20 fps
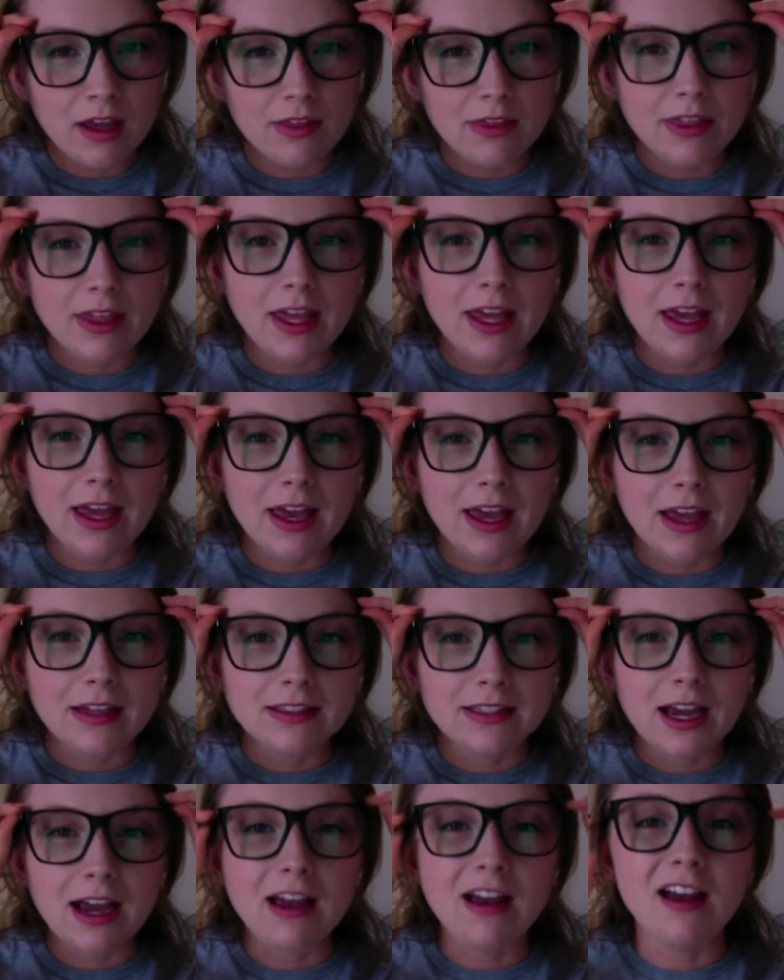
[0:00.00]
that
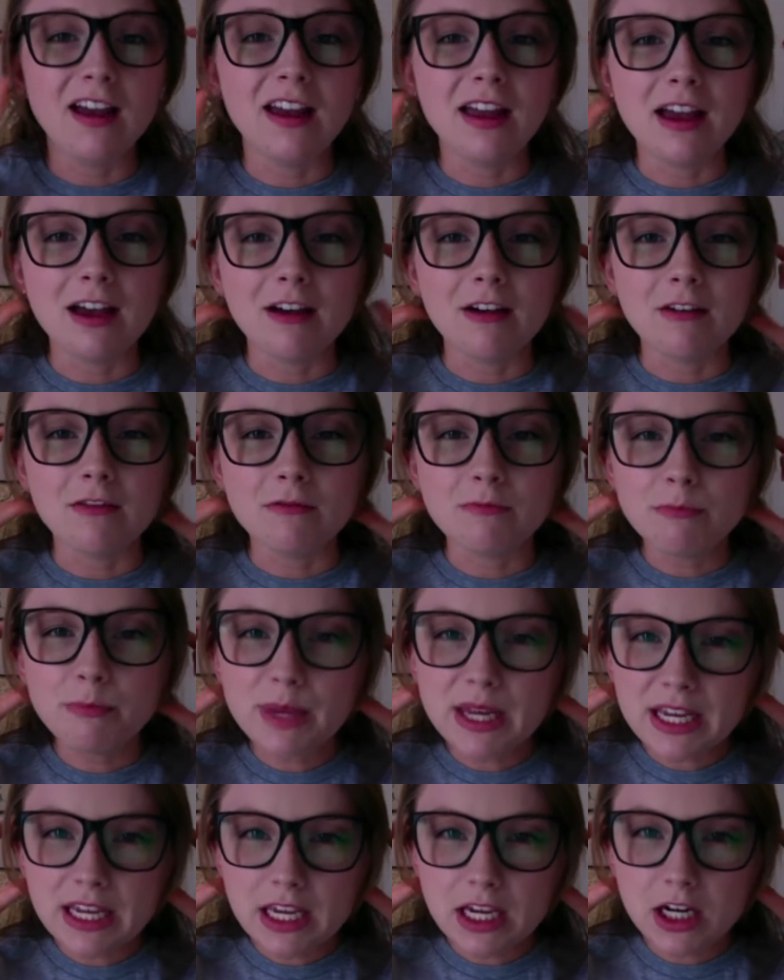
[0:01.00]
I have
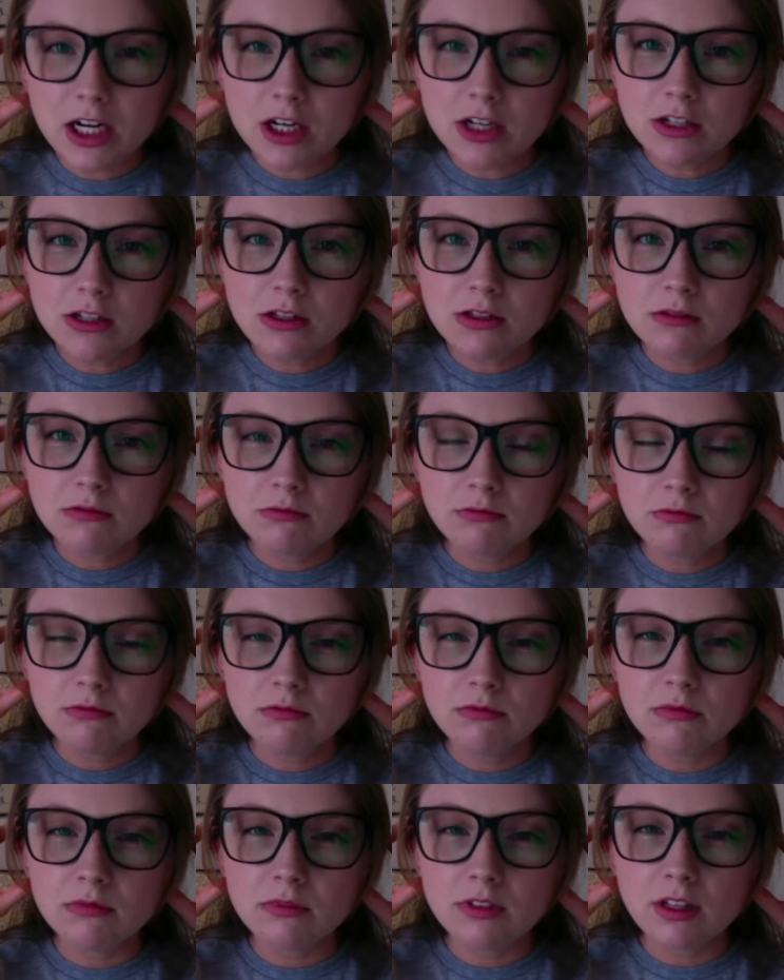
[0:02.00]
big ears
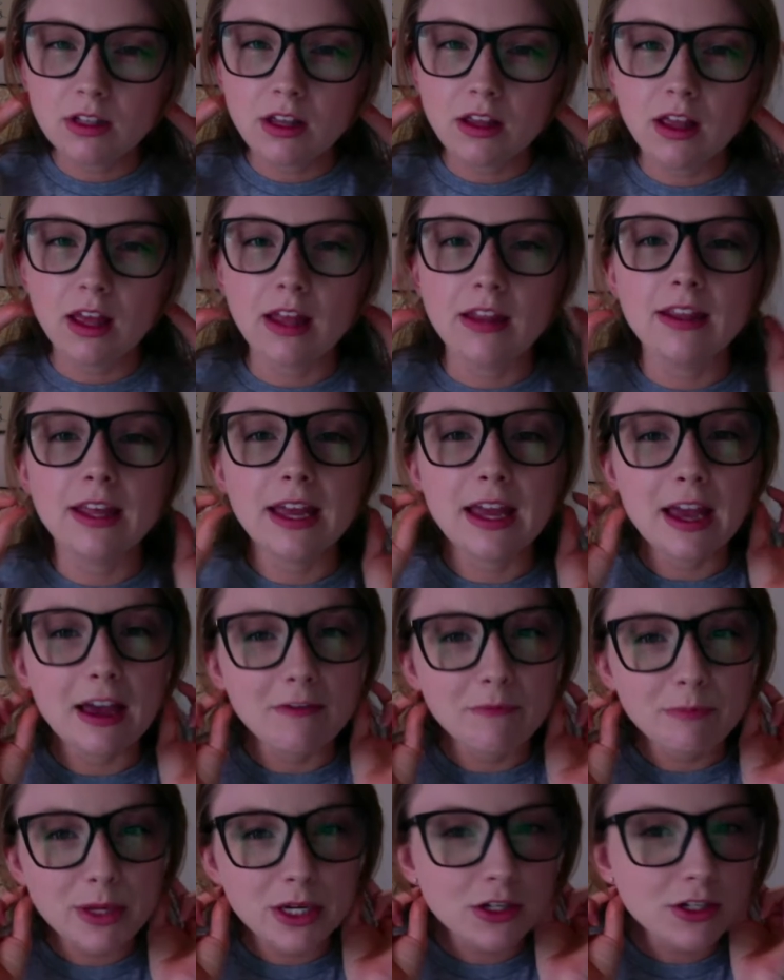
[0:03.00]
and they have
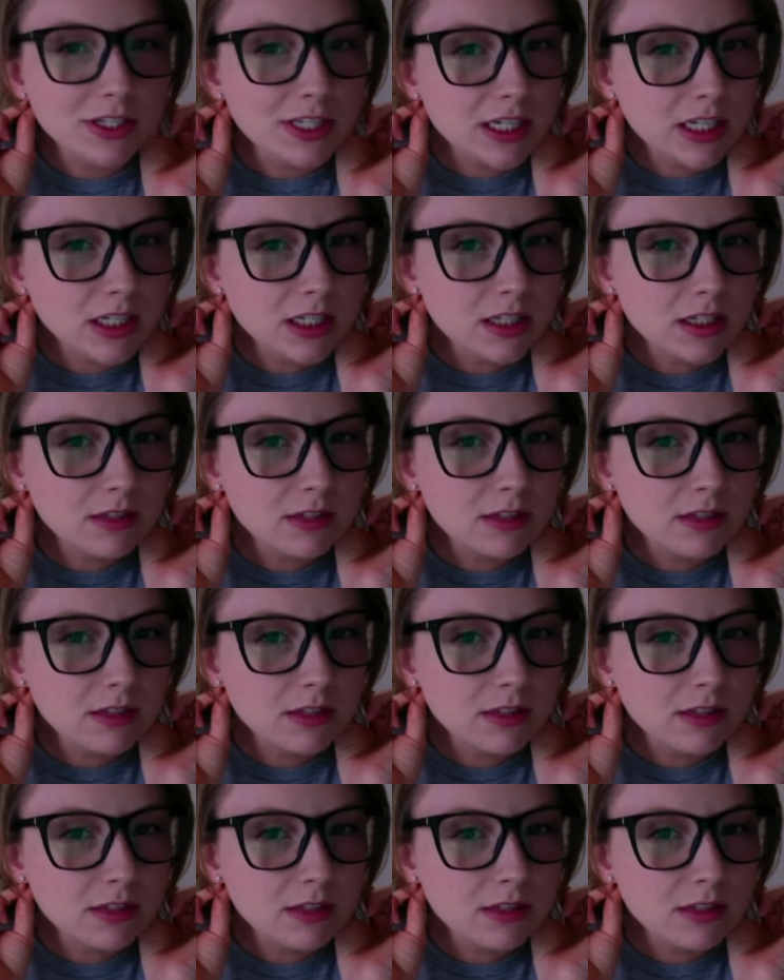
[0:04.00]
piercings.